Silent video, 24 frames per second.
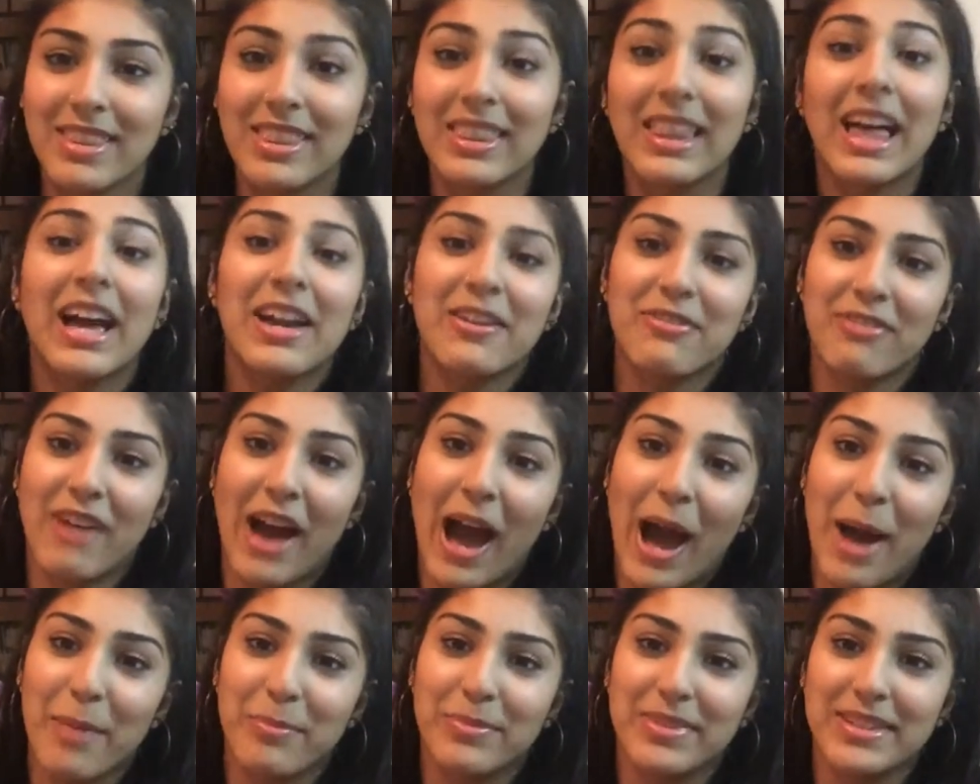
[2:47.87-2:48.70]
life
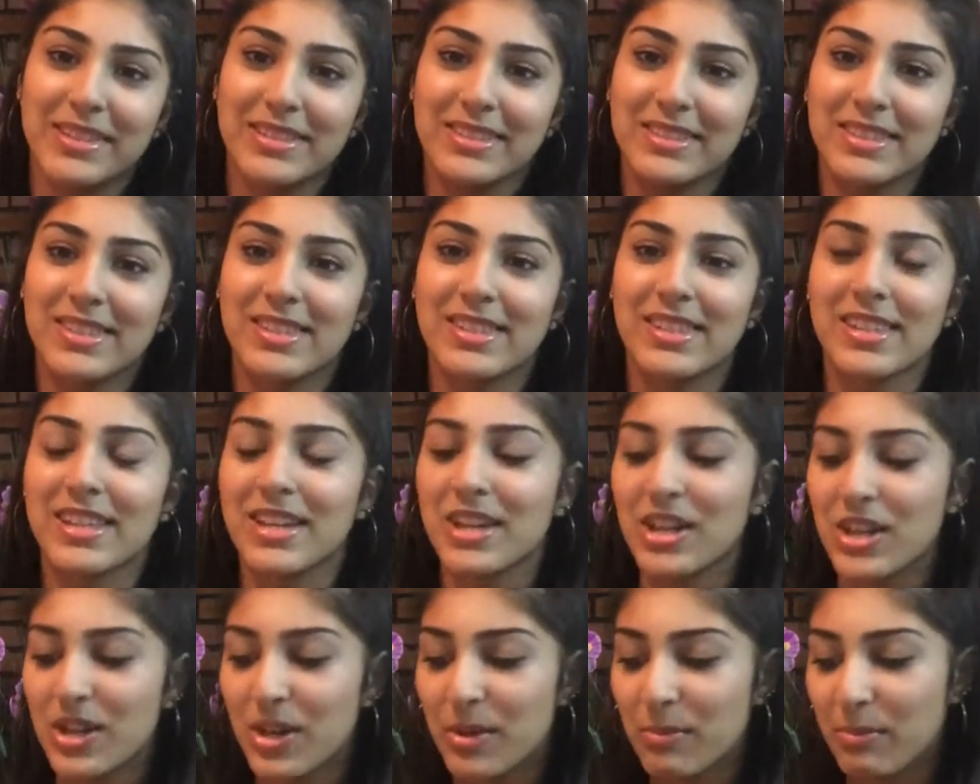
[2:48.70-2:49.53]
happens
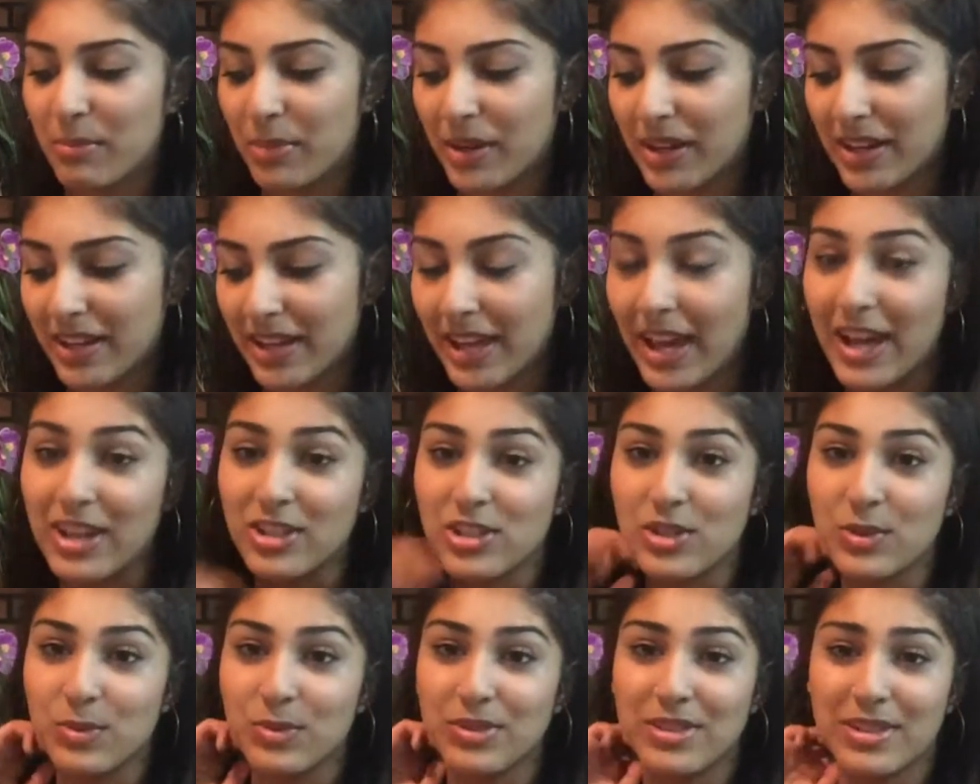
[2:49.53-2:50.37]
but yeah
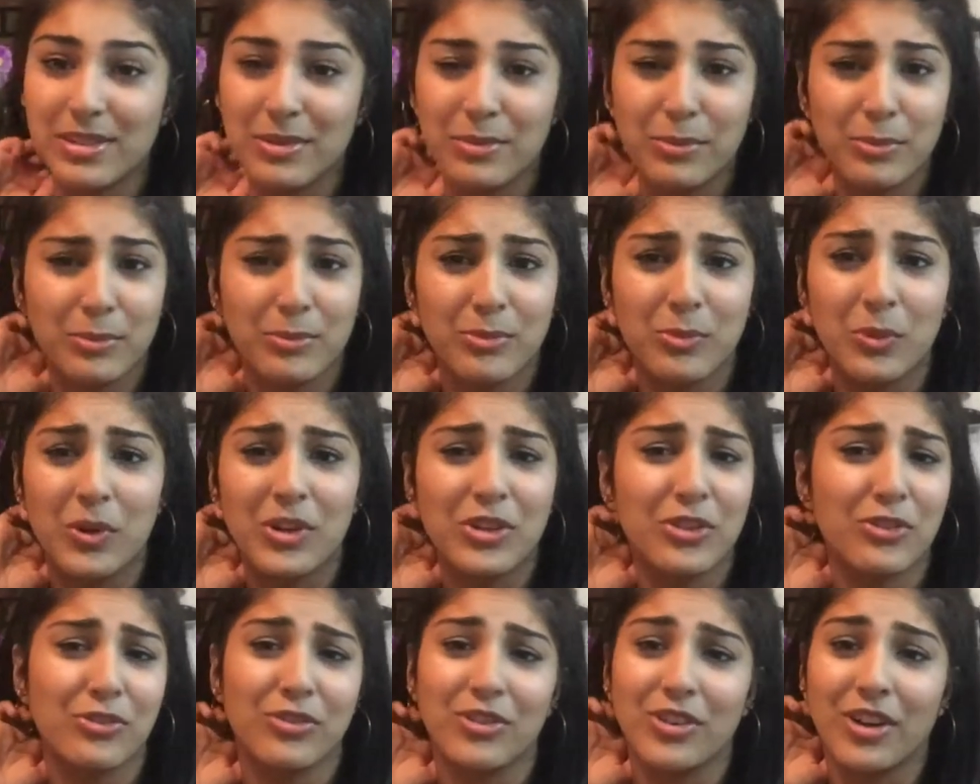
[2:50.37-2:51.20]
she was a
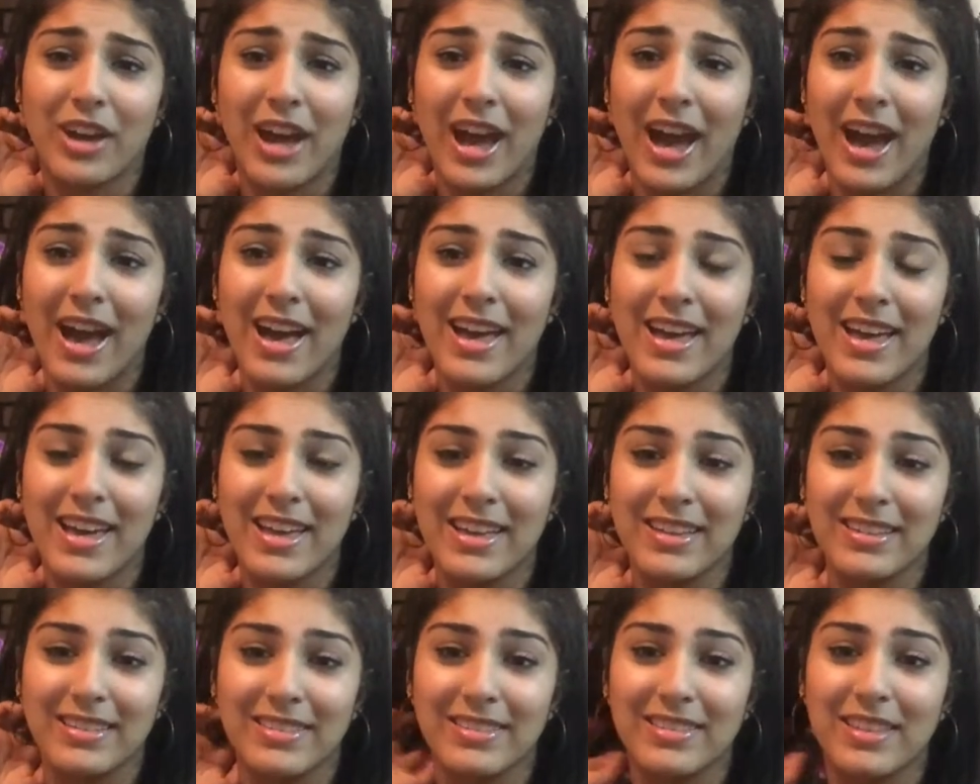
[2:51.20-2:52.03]
wonderful cat
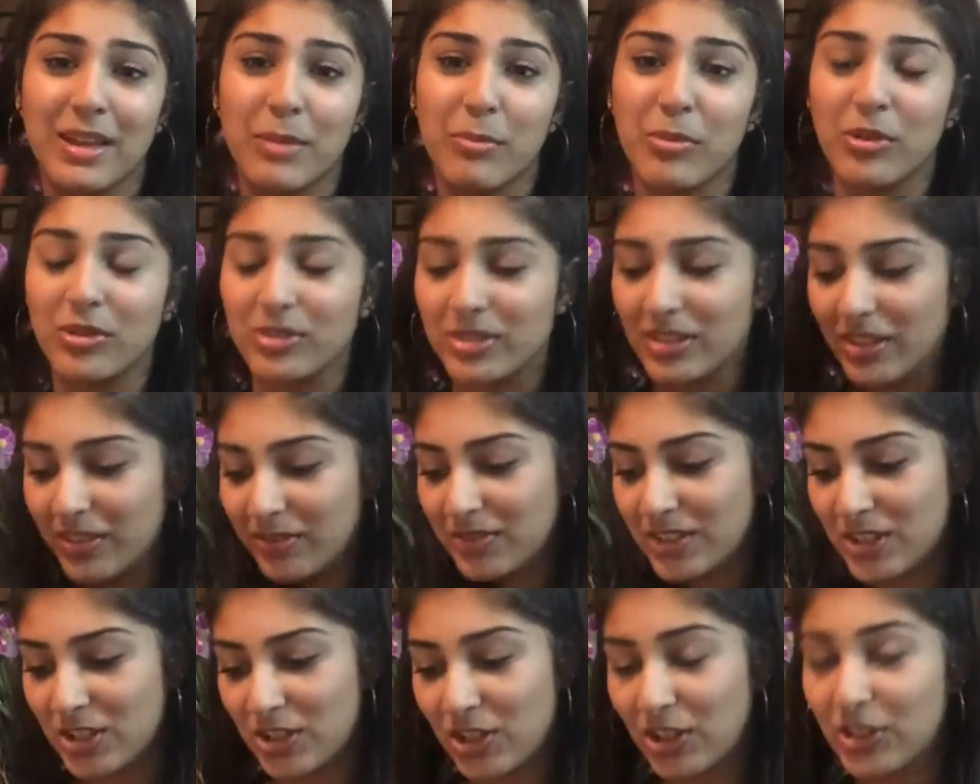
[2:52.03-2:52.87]
and they both
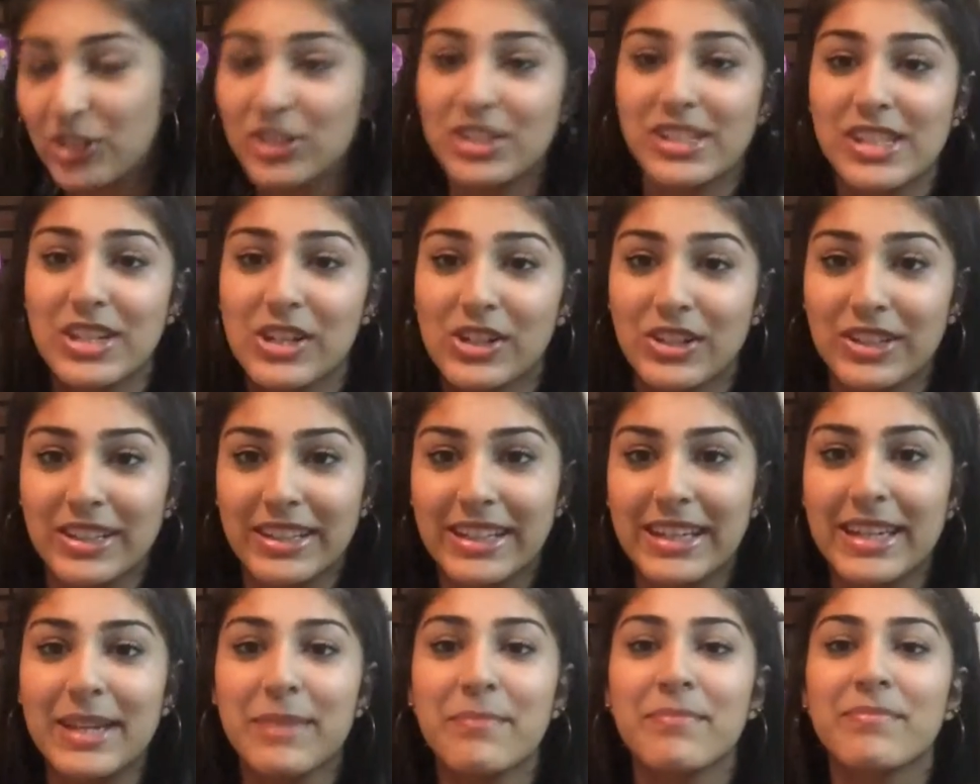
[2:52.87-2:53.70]
loved each other
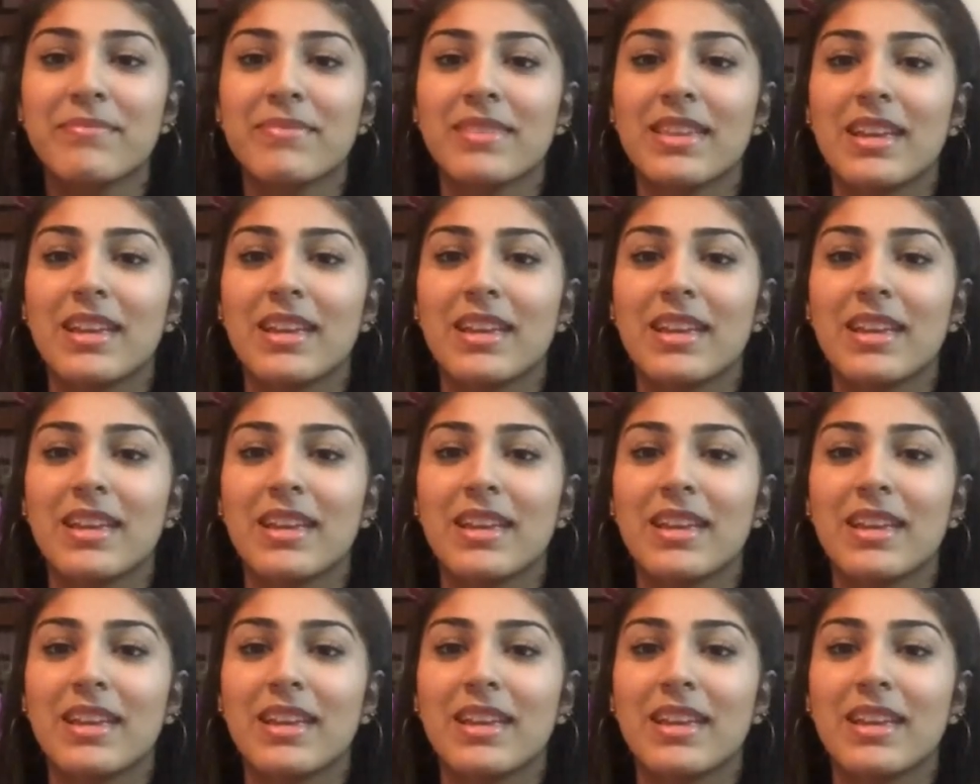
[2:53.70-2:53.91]
dearly